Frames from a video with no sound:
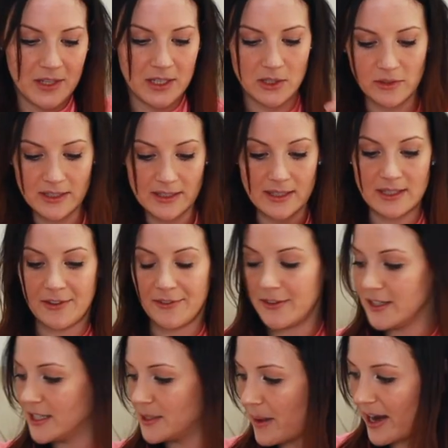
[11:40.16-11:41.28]
So this is the
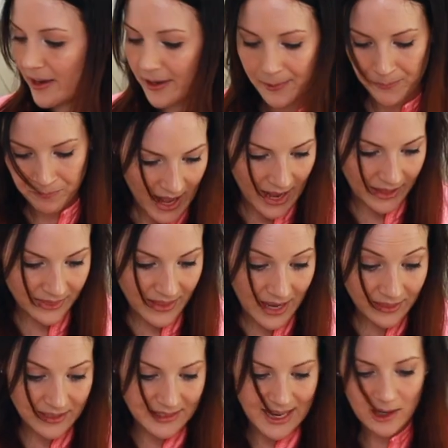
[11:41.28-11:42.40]
first pair. And then
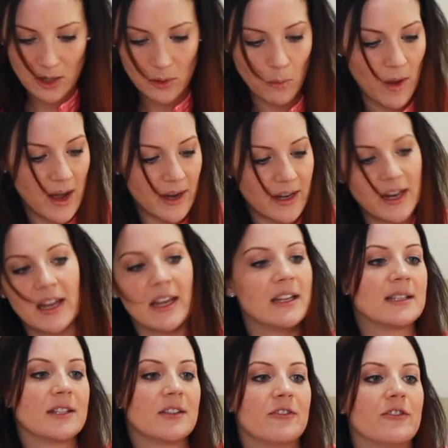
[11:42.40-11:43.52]
the second one
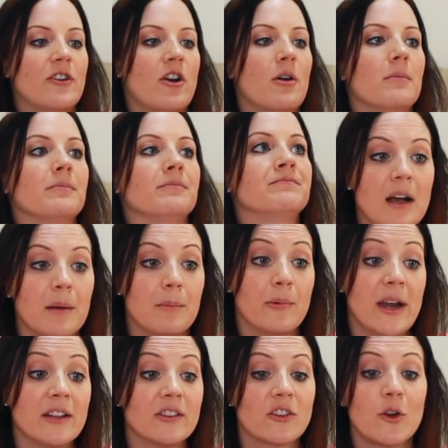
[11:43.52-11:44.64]
is from a
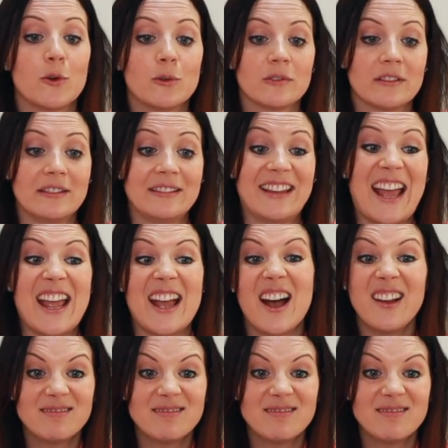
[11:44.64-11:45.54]
brand called Dea.